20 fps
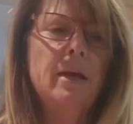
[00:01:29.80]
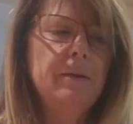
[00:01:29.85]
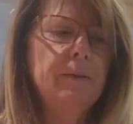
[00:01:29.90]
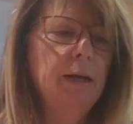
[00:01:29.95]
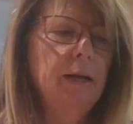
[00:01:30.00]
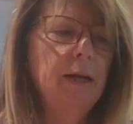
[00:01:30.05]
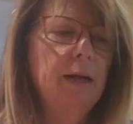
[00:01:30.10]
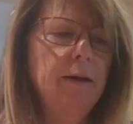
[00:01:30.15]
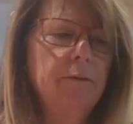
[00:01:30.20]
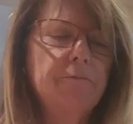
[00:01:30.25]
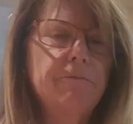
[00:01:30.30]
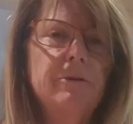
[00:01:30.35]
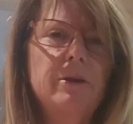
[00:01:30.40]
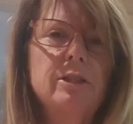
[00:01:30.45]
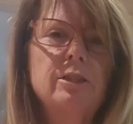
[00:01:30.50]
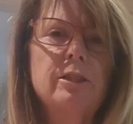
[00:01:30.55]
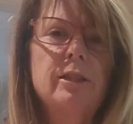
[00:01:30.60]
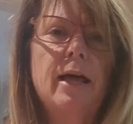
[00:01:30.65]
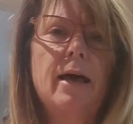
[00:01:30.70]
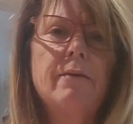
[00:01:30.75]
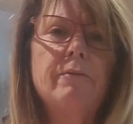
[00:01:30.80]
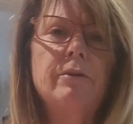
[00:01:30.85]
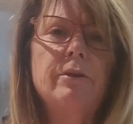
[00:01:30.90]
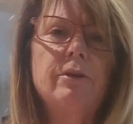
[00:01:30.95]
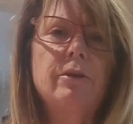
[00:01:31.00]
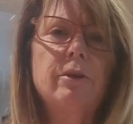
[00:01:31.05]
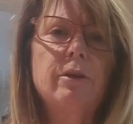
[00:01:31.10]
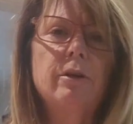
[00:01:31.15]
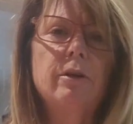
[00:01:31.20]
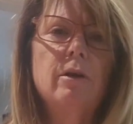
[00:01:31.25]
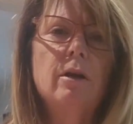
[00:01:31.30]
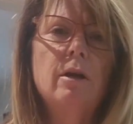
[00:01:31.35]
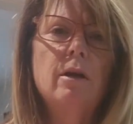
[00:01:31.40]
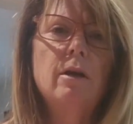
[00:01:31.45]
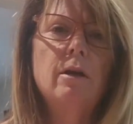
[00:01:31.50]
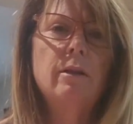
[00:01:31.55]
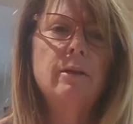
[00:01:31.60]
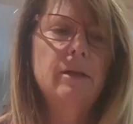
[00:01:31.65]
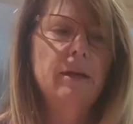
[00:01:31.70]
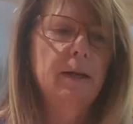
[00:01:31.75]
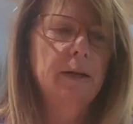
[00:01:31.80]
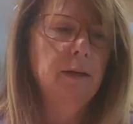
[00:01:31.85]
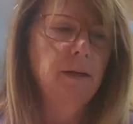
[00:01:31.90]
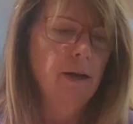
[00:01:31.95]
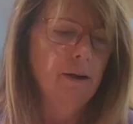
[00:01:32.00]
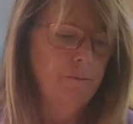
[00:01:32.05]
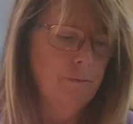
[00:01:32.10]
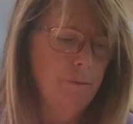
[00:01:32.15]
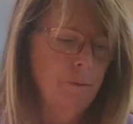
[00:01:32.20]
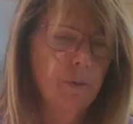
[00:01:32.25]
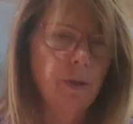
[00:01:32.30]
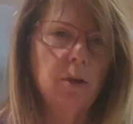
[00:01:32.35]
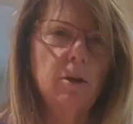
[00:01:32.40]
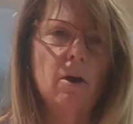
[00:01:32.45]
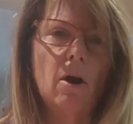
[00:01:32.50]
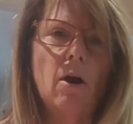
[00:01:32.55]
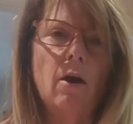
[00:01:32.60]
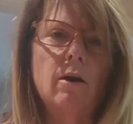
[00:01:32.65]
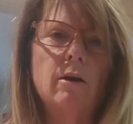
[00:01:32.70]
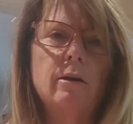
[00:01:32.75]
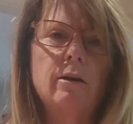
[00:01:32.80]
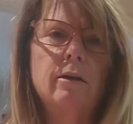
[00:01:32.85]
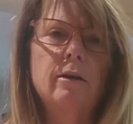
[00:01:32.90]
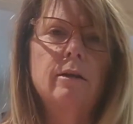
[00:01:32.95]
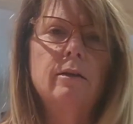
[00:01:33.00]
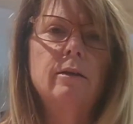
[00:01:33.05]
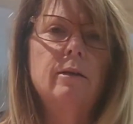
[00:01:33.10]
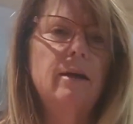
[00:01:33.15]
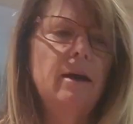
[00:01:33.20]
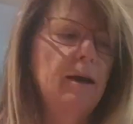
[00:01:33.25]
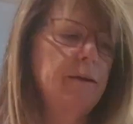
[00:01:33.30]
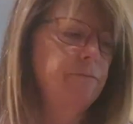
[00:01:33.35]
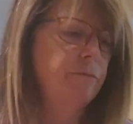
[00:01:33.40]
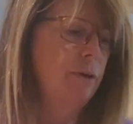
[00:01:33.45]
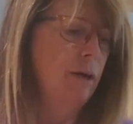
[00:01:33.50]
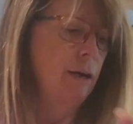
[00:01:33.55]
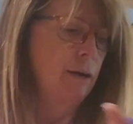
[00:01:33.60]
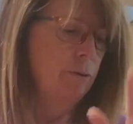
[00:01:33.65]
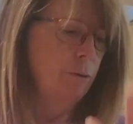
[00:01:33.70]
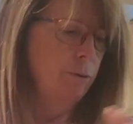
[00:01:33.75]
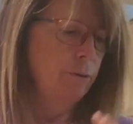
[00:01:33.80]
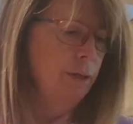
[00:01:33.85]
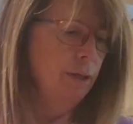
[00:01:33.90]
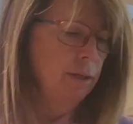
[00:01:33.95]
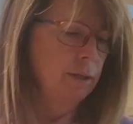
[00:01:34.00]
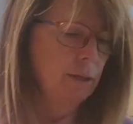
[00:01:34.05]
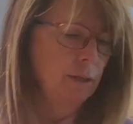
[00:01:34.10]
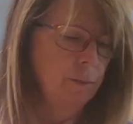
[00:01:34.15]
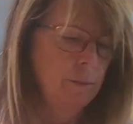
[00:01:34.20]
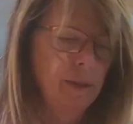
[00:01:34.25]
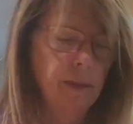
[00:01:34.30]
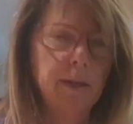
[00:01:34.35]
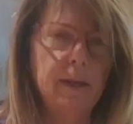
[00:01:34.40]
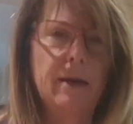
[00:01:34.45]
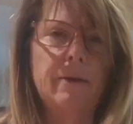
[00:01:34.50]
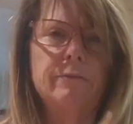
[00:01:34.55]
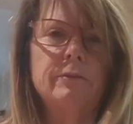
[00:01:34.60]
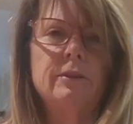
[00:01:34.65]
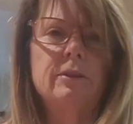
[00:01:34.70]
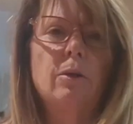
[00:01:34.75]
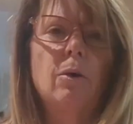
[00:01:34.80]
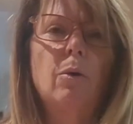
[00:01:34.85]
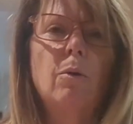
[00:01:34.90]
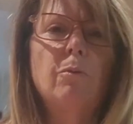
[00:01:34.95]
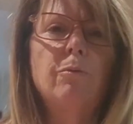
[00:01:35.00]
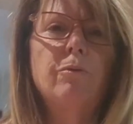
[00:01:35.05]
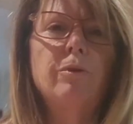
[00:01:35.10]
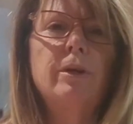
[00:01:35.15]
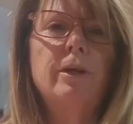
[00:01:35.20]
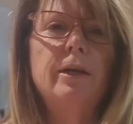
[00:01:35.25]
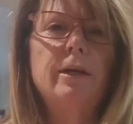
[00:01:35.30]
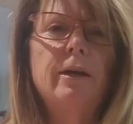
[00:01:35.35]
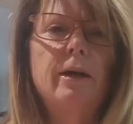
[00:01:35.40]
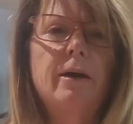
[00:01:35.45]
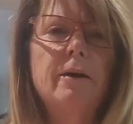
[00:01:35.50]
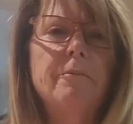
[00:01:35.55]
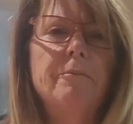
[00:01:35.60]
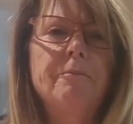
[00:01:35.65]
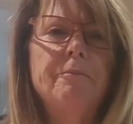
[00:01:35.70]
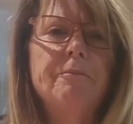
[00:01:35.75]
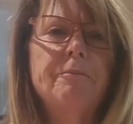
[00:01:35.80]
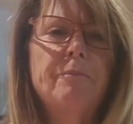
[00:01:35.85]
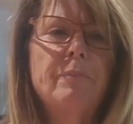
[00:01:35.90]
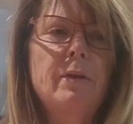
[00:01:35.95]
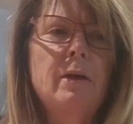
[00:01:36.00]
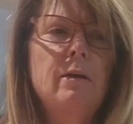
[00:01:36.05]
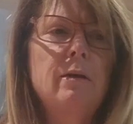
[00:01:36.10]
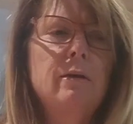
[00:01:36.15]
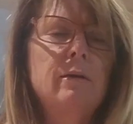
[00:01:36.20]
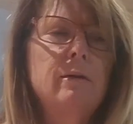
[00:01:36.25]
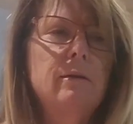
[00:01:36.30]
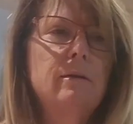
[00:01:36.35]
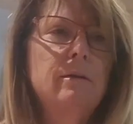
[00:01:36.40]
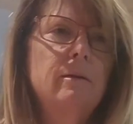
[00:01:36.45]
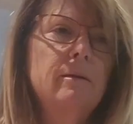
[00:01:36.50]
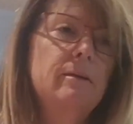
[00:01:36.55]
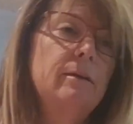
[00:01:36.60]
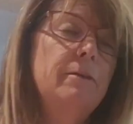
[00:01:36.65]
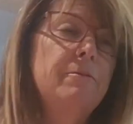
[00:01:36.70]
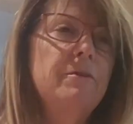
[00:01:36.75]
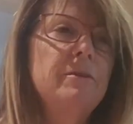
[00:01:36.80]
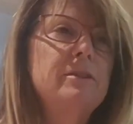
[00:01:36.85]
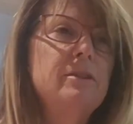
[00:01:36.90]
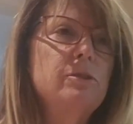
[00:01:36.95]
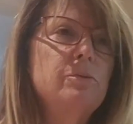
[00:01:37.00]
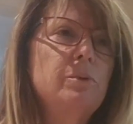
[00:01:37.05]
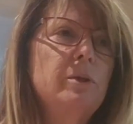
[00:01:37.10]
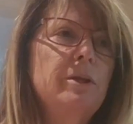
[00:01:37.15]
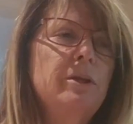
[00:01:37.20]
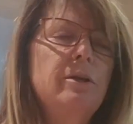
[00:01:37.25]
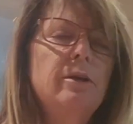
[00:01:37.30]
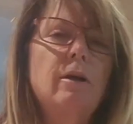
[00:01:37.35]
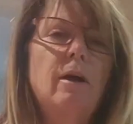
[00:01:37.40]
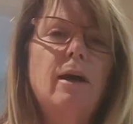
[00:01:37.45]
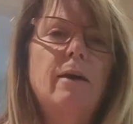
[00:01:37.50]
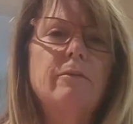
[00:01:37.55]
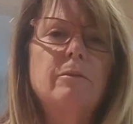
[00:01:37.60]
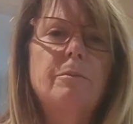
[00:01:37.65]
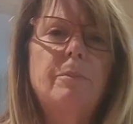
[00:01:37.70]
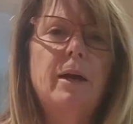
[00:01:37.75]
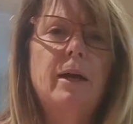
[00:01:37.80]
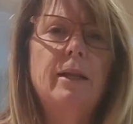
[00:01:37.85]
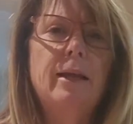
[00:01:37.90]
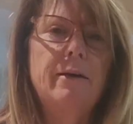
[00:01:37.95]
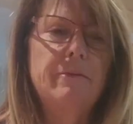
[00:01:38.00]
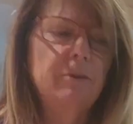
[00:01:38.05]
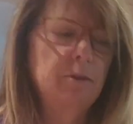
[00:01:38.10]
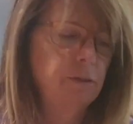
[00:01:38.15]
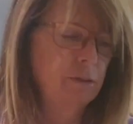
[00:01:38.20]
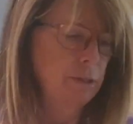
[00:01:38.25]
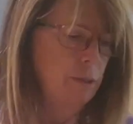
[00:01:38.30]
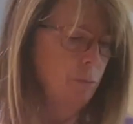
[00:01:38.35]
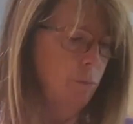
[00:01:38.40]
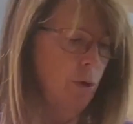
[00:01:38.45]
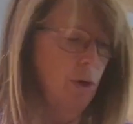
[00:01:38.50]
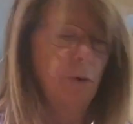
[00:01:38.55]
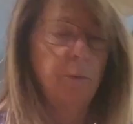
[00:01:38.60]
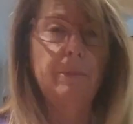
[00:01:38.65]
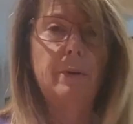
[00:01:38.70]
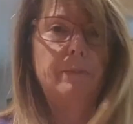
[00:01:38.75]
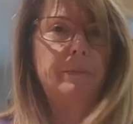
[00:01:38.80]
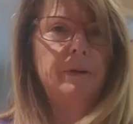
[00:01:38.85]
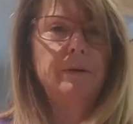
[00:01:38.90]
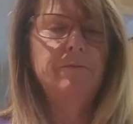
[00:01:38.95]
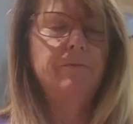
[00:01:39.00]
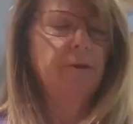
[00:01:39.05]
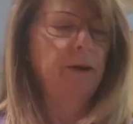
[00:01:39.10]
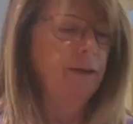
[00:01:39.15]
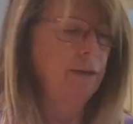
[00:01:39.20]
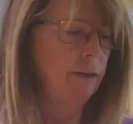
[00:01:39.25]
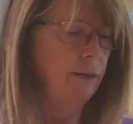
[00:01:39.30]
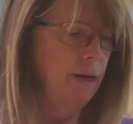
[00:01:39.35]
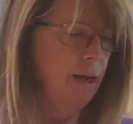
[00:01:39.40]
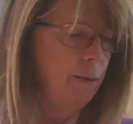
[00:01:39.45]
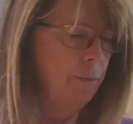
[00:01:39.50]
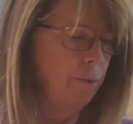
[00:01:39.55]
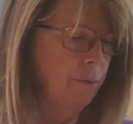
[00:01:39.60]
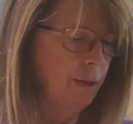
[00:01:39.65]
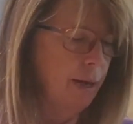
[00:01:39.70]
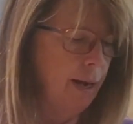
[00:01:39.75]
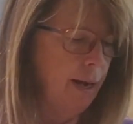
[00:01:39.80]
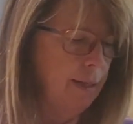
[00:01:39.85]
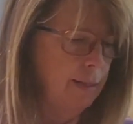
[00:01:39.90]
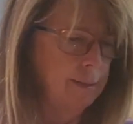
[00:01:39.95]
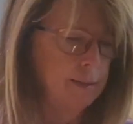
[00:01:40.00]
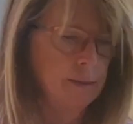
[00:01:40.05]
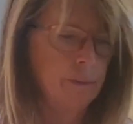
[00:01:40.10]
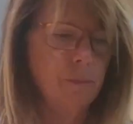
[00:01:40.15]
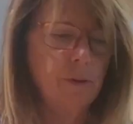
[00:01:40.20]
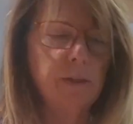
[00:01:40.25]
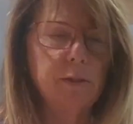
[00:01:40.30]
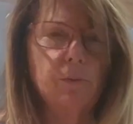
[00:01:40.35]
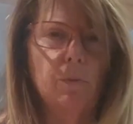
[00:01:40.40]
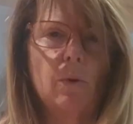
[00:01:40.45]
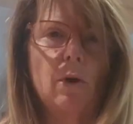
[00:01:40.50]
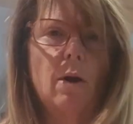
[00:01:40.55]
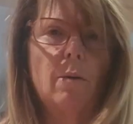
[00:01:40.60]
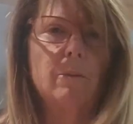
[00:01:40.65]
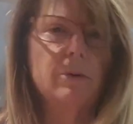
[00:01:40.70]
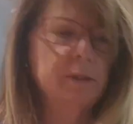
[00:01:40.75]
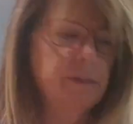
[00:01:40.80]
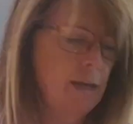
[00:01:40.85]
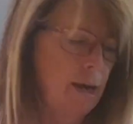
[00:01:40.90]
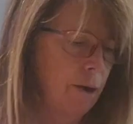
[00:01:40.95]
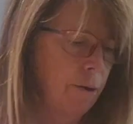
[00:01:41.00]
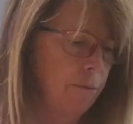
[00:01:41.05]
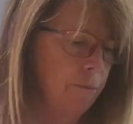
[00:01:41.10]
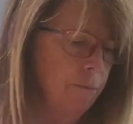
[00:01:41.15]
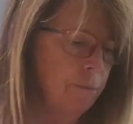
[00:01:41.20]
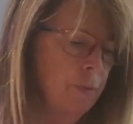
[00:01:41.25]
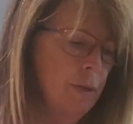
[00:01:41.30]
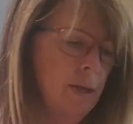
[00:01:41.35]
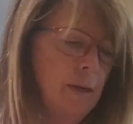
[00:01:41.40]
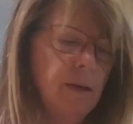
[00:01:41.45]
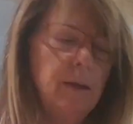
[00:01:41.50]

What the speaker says: And then I have fresh lavender that I got from the garden. I've got only a little bit left, so hopefully if this is really good, I'll have to buy lavender somewhere, or maybe find a neighbor that has some, because we're almost out.